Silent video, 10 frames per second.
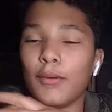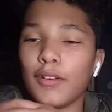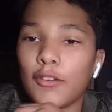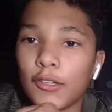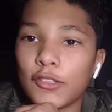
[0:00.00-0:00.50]
we're
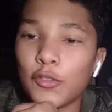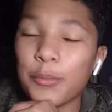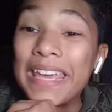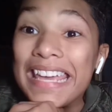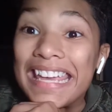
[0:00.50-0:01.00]
going to
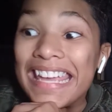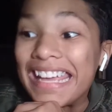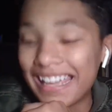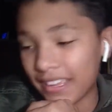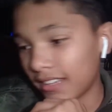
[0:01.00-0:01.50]

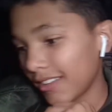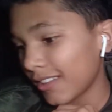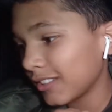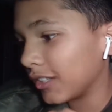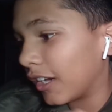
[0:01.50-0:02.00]
be
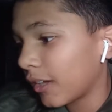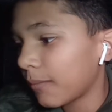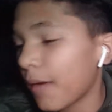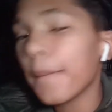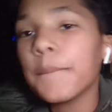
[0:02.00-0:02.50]
talking
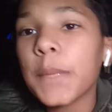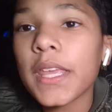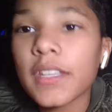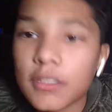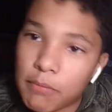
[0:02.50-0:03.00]
about
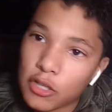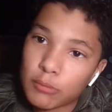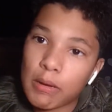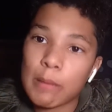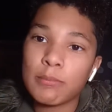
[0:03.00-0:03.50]
me and
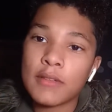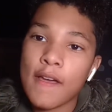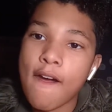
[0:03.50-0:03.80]
SpongeBob's